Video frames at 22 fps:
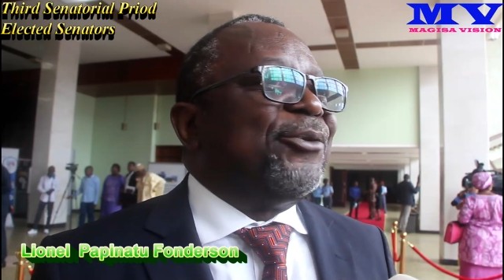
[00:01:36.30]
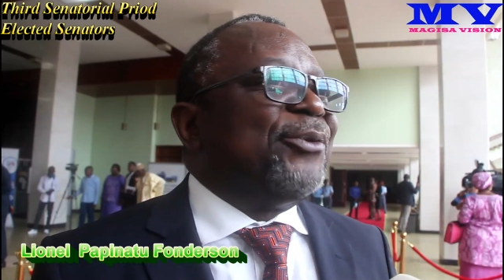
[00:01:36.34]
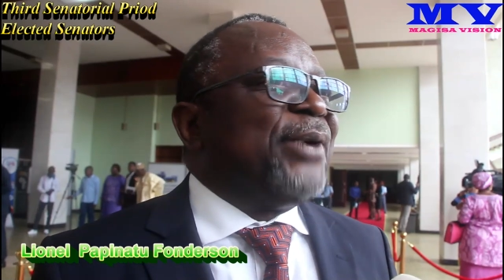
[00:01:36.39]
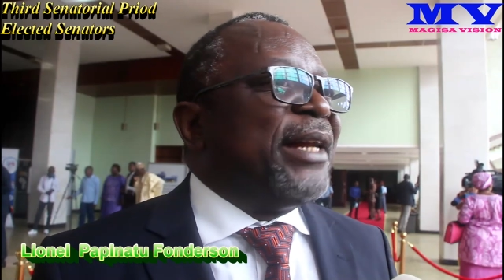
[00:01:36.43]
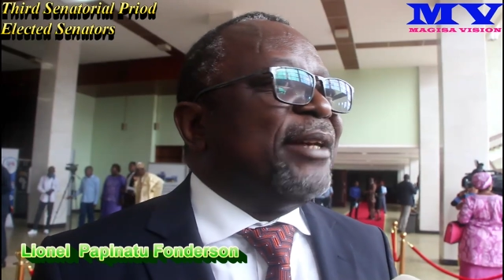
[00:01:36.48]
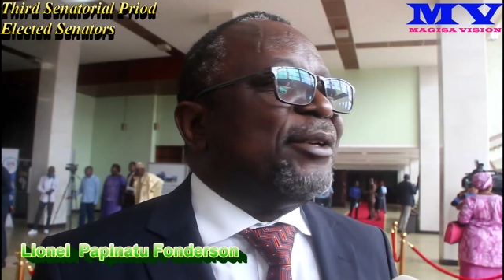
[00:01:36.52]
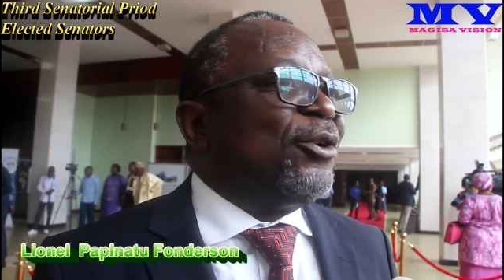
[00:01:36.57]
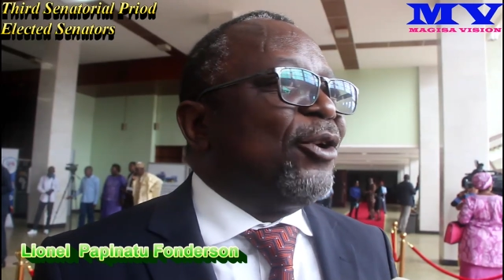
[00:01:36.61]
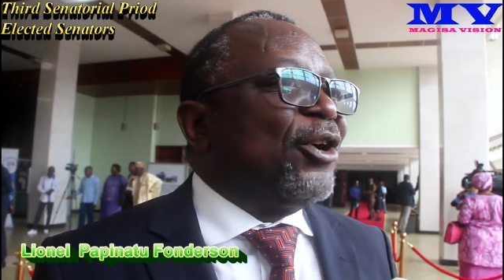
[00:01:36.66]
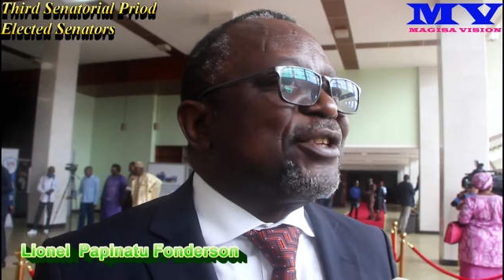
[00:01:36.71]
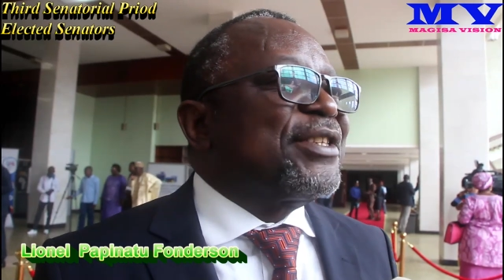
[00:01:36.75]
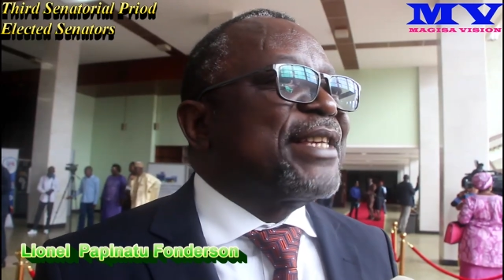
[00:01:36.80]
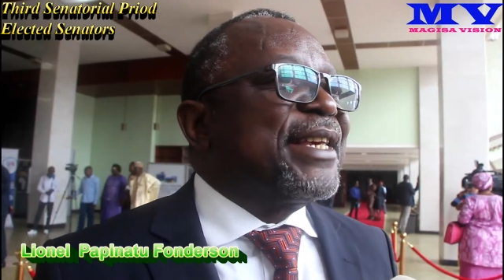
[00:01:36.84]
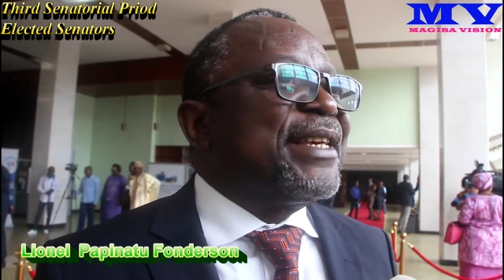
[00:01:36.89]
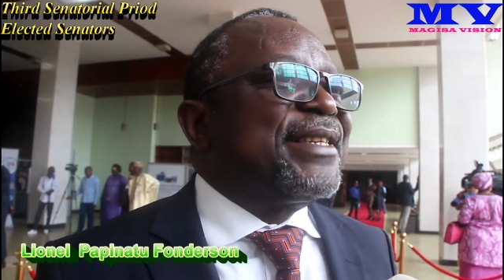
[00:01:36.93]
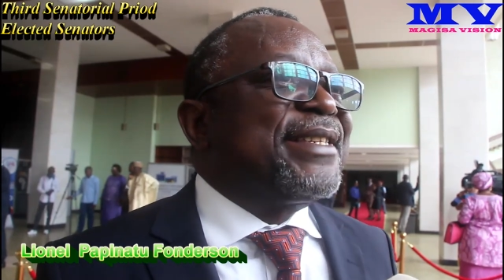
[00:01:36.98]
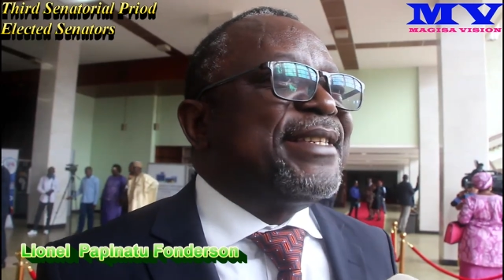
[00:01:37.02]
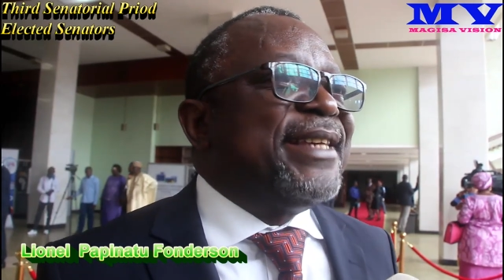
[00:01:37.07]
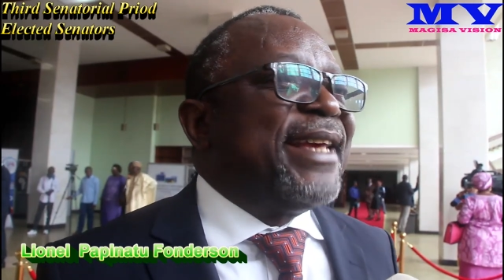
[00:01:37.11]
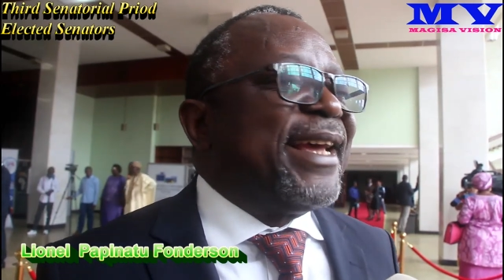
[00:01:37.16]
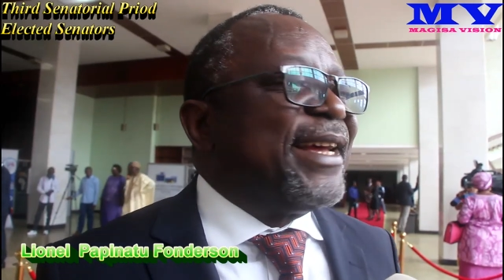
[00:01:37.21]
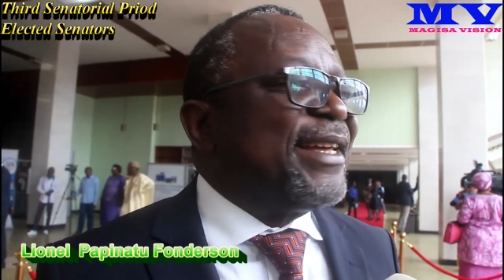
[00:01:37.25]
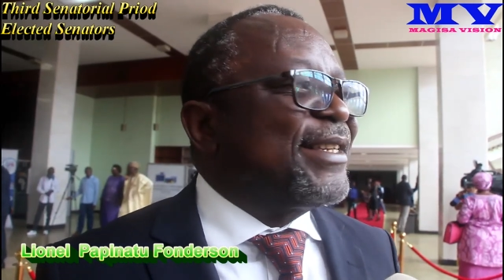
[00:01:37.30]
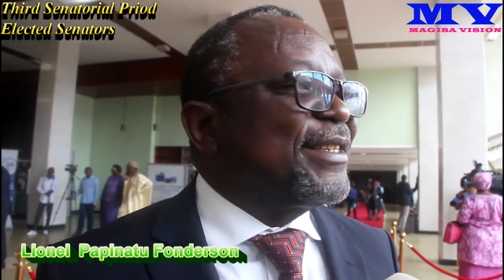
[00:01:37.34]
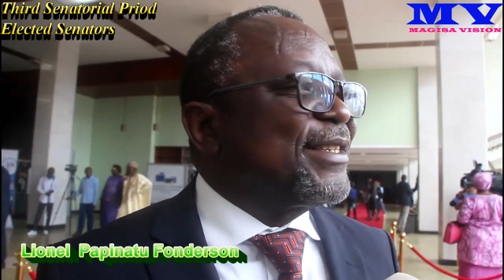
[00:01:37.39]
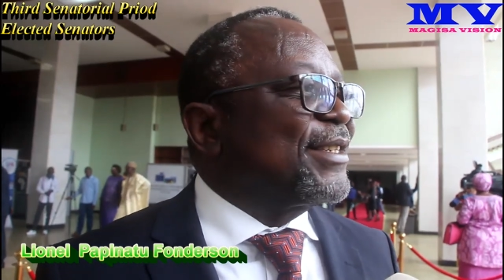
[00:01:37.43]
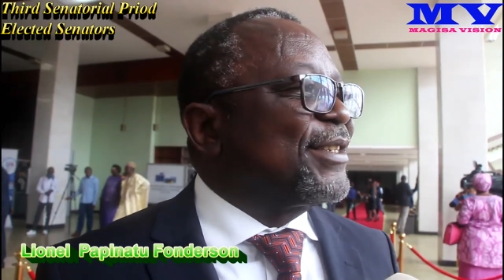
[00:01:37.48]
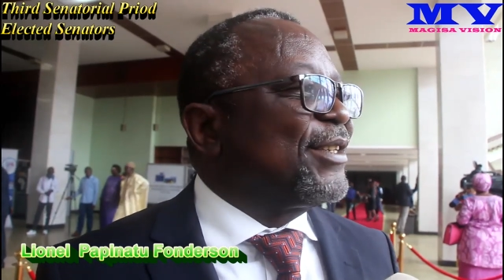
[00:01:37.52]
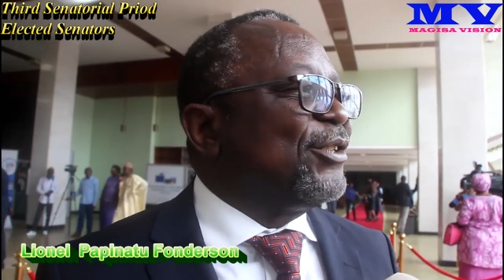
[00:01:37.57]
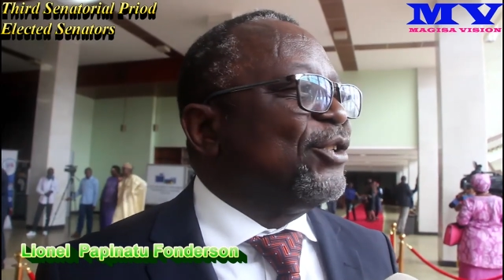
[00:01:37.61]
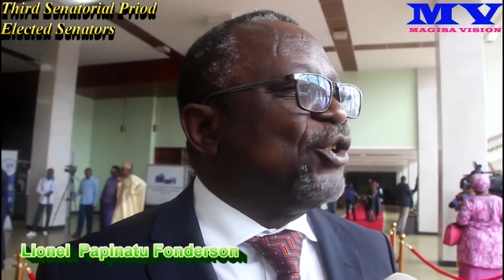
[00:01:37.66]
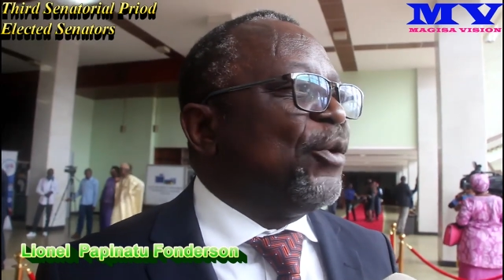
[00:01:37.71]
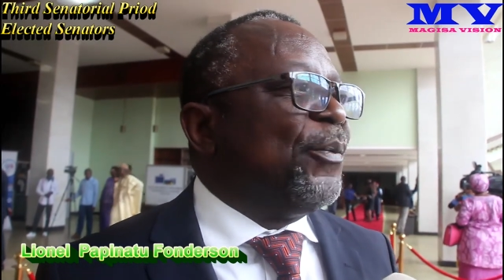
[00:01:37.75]
when God says yes,
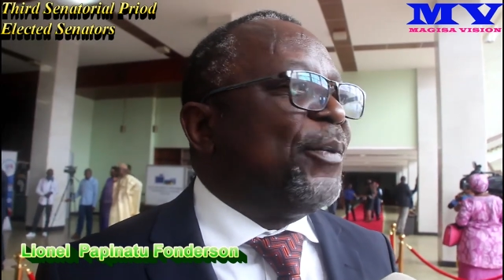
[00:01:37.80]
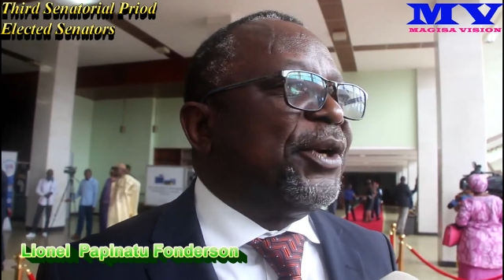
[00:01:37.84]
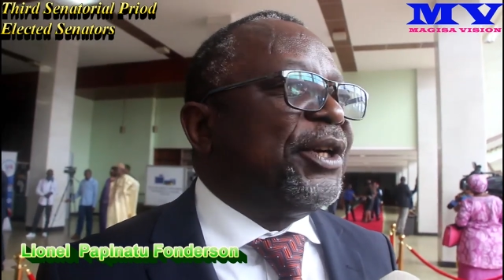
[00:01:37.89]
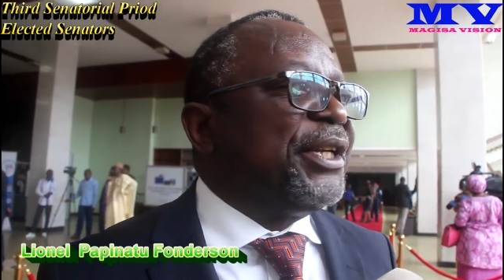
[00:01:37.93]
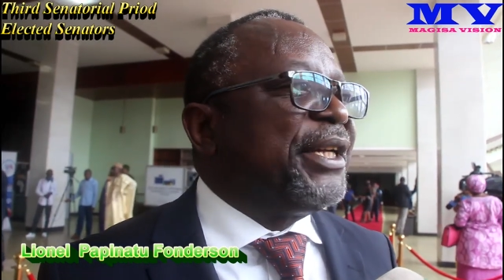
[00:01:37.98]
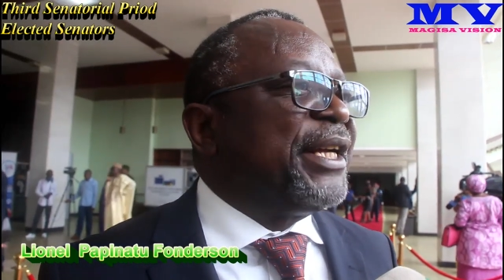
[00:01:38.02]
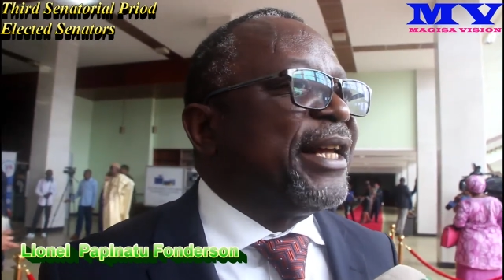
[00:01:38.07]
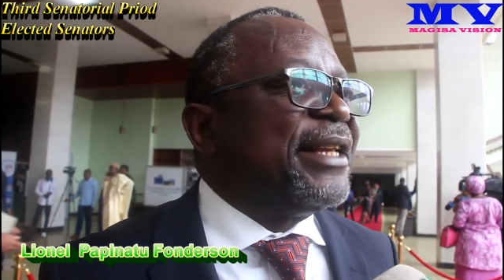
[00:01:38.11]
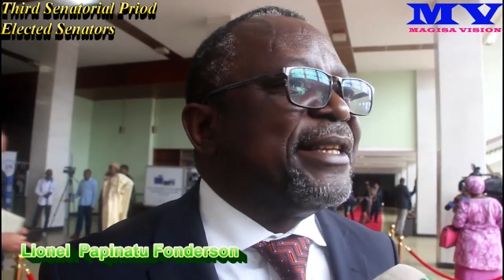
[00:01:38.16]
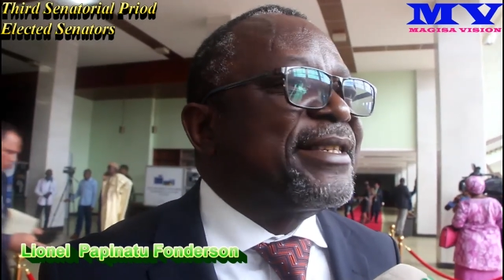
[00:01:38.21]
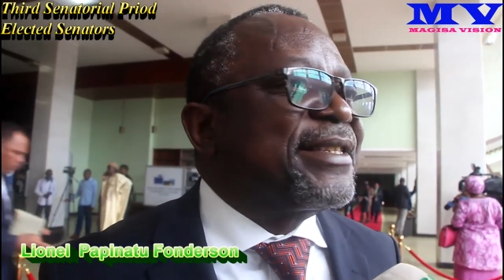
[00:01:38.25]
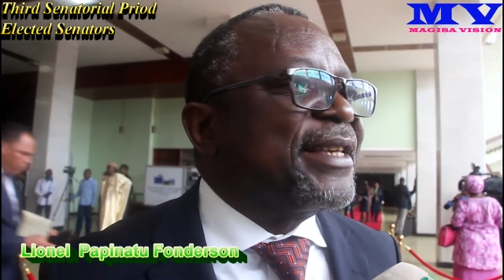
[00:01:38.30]
nobody can